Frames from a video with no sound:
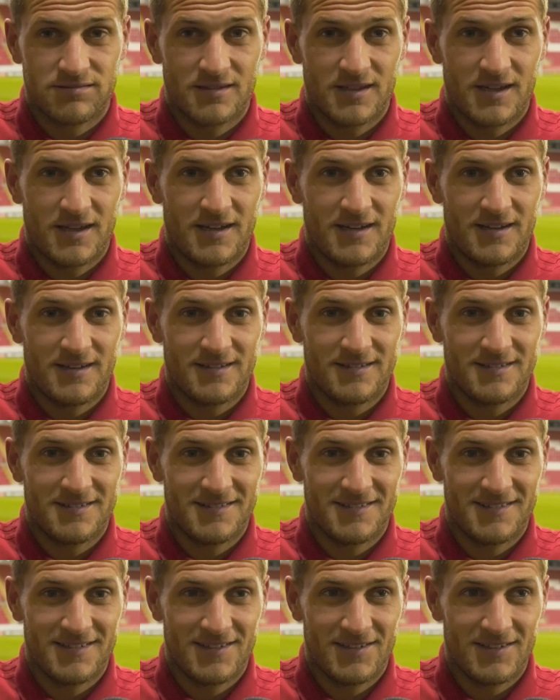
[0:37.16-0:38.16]
Not
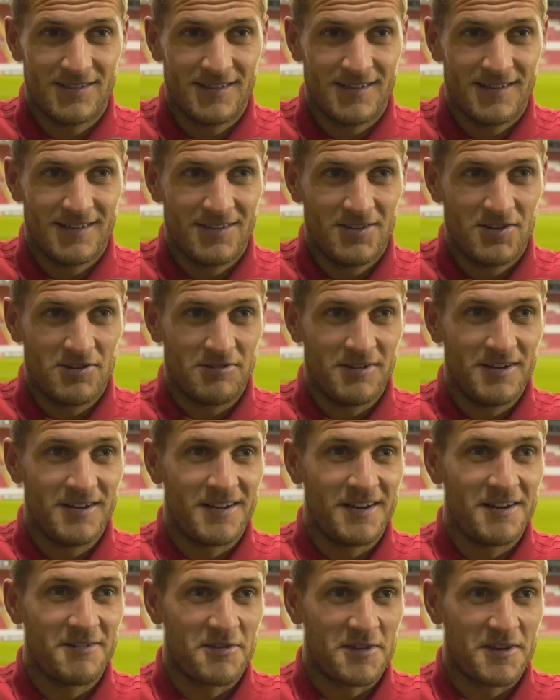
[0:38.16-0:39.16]

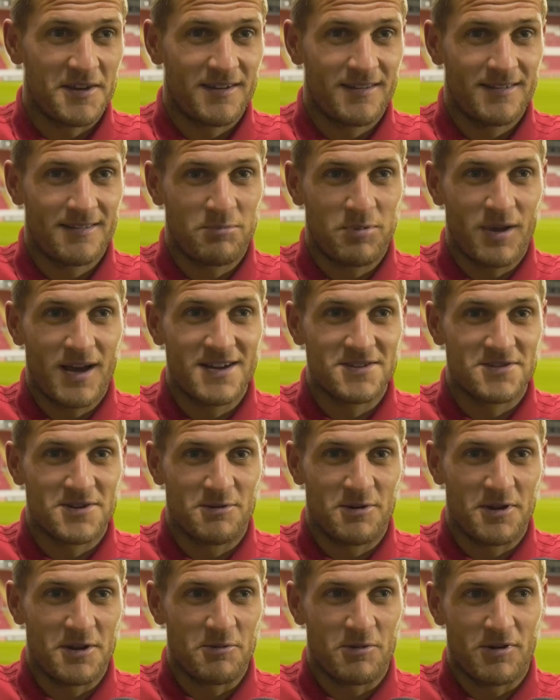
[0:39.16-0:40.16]
really. I think the players
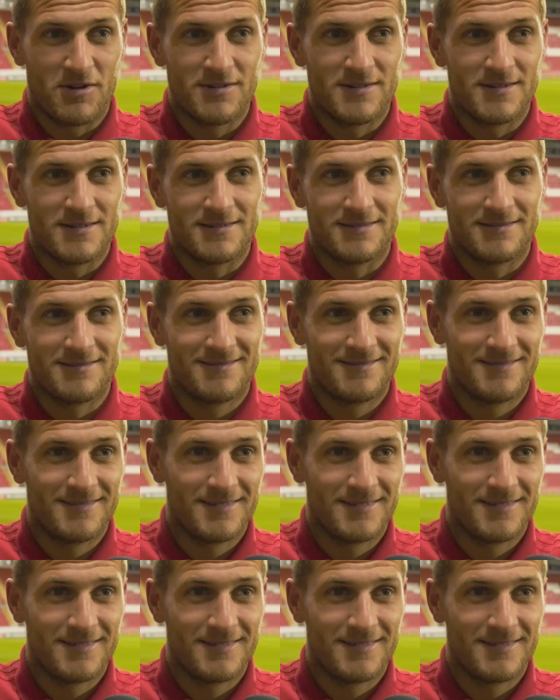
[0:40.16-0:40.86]
know what they want, and